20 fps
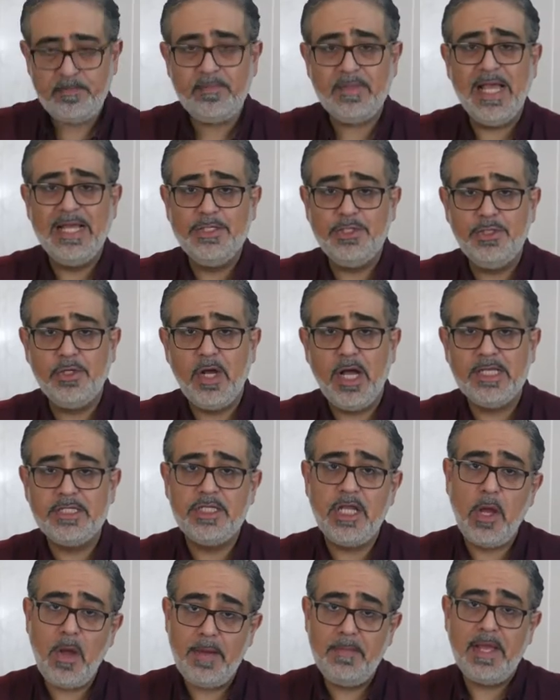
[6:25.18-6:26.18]
As you guys
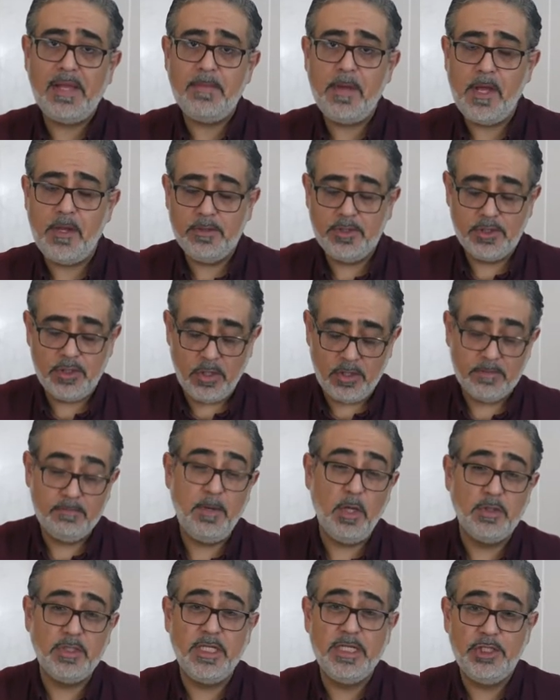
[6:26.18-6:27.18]
know, I make my own stocks,
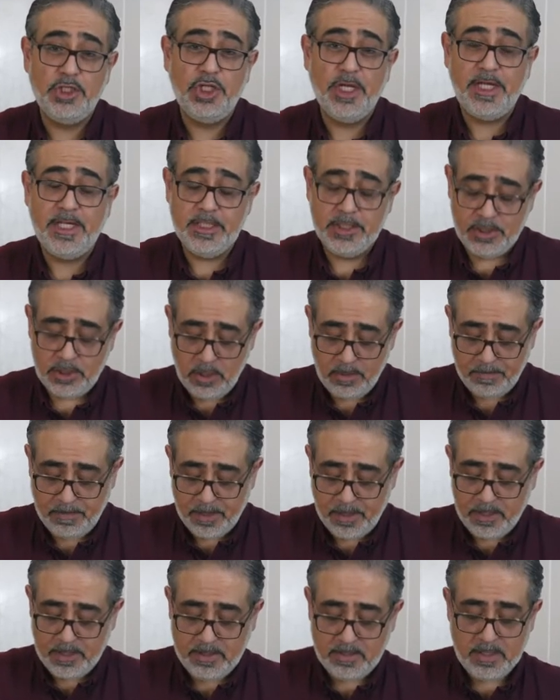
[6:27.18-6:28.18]
mostly chicken stock,
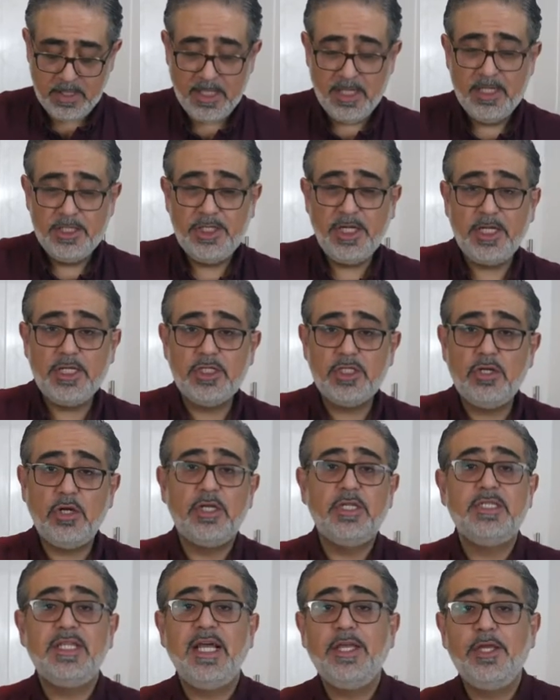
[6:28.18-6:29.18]
because chicken stock
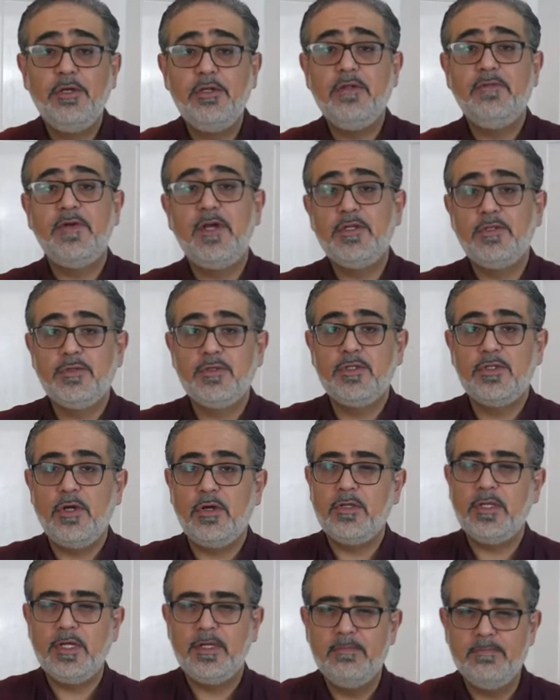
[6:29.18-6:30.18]
is that universal
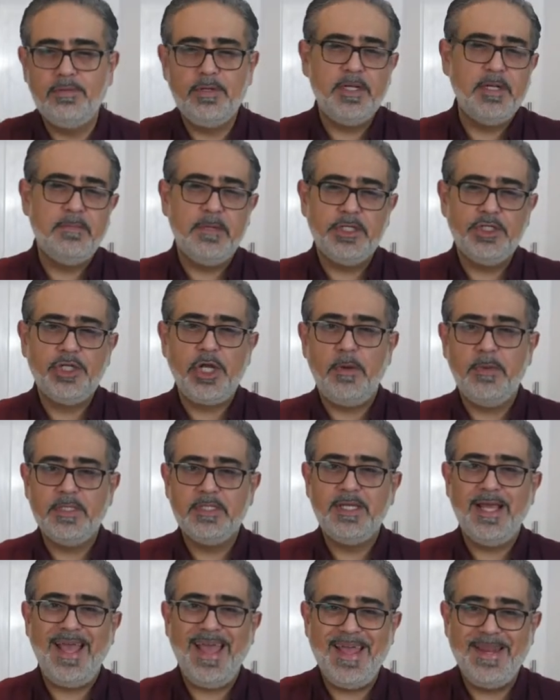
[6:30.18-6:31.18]
stock that can pretty much go
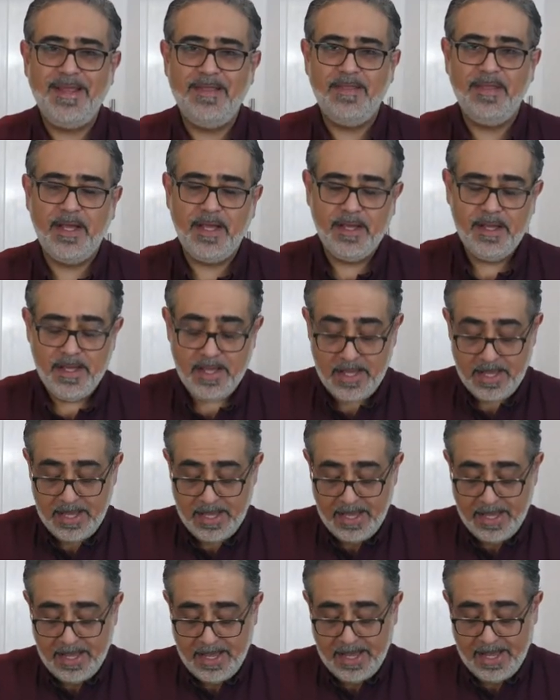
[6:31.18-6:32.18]
into anything.
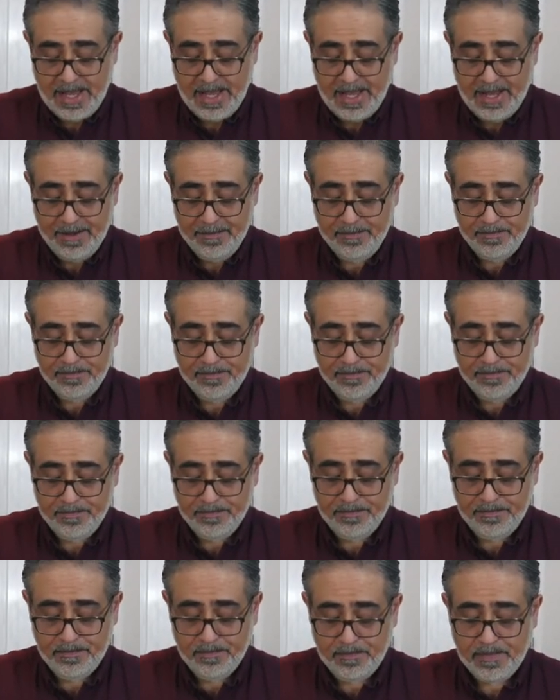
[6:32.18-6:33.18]
Um,
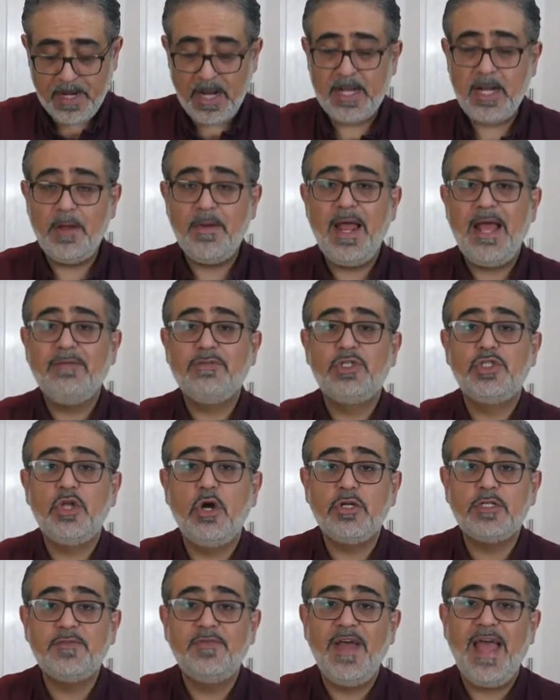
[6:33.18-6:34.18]
but I don't have
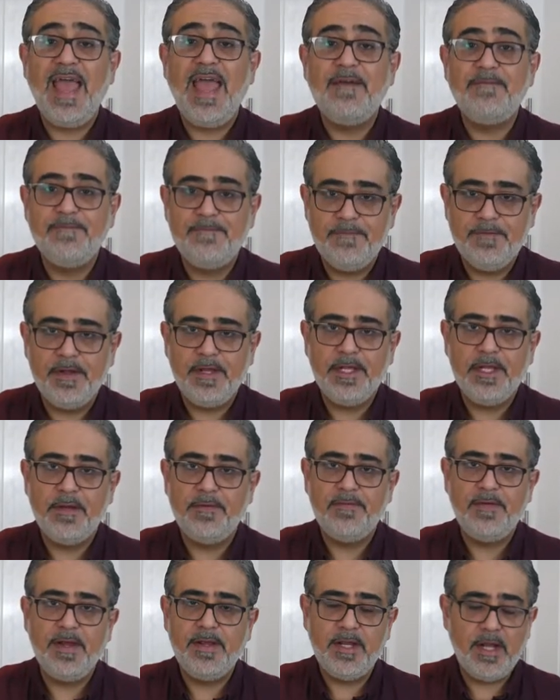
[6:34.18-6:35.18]
stocks for every, you know,
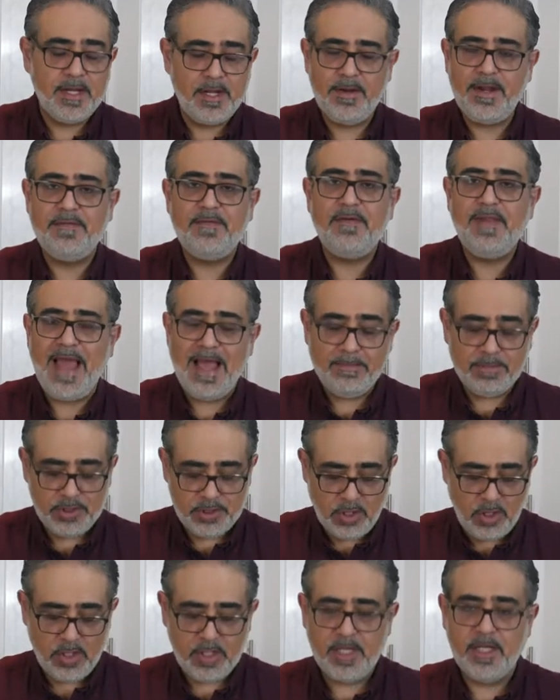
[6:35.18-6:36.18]
for, you know, I don't have a lamb
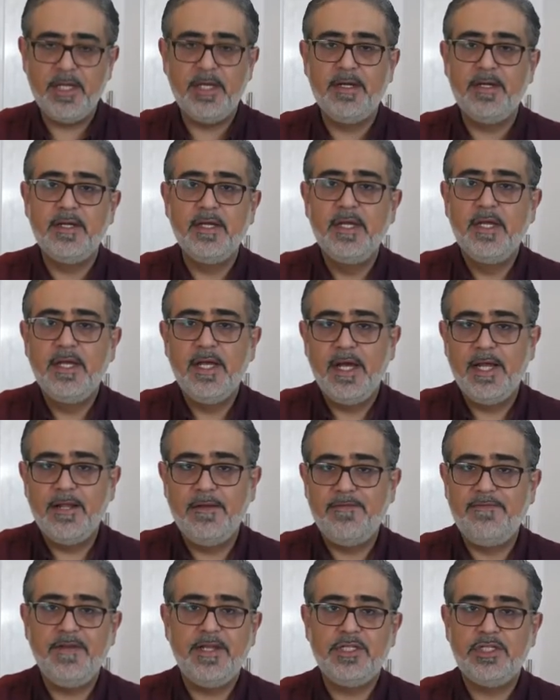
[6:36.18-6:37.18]
stock and a, and a
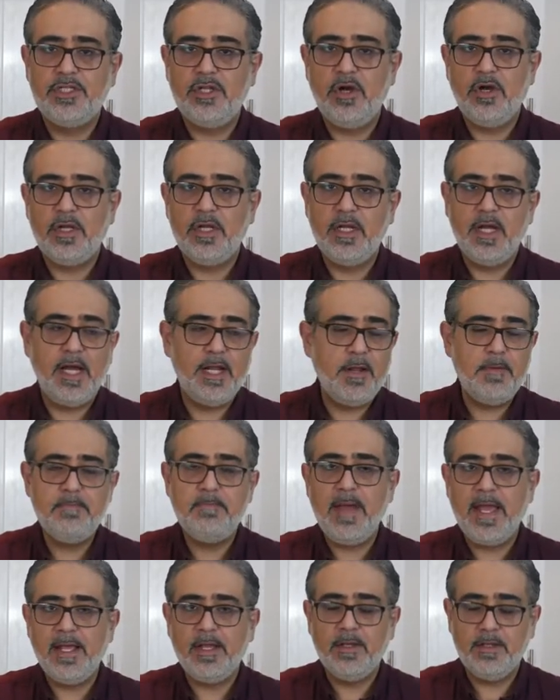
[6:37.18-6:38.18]
fish stock, and I don't
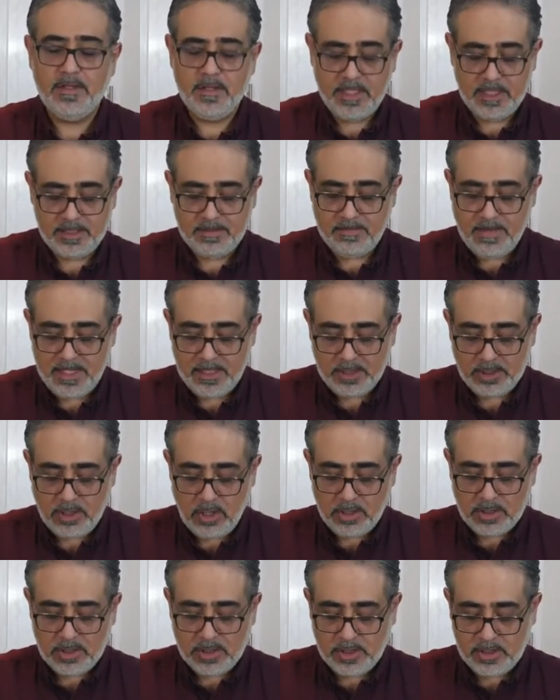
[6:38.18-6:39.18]
make this many
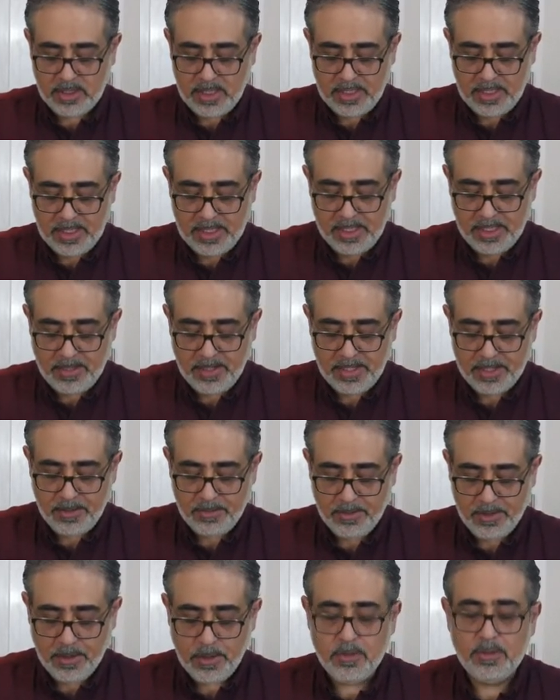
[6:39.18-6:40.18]
stocks because I, you know, I
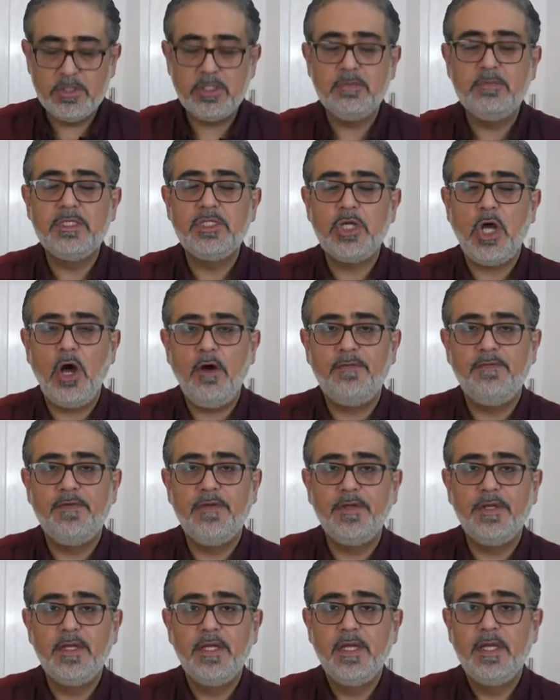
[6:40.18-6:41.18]
don't use them as
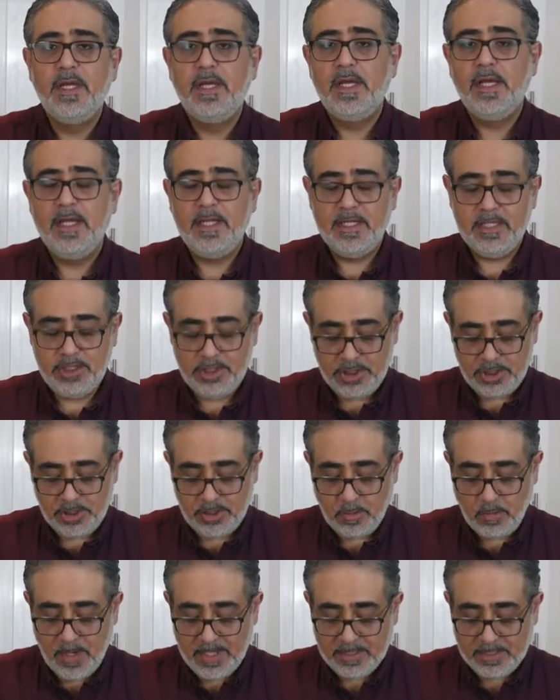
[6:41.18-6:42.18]
often. And it's just
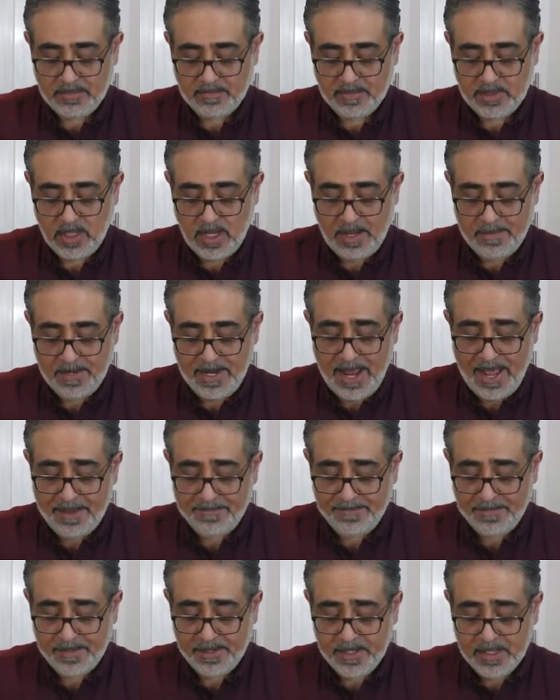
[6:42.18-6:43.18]
a waste of time and
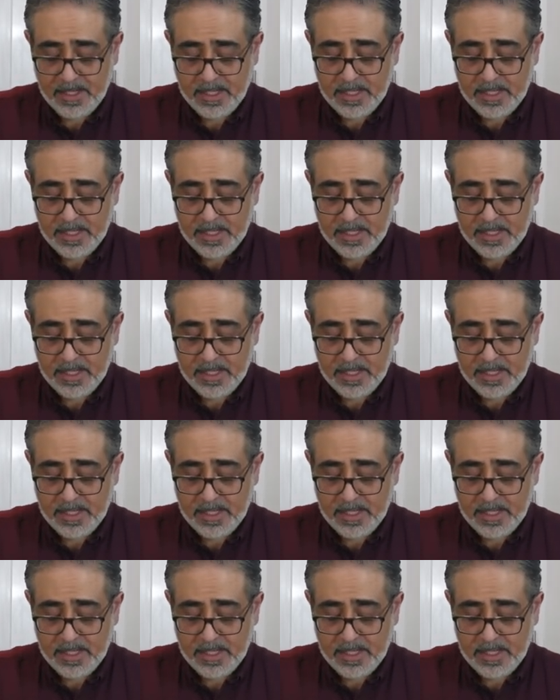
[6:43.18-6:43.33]
effort.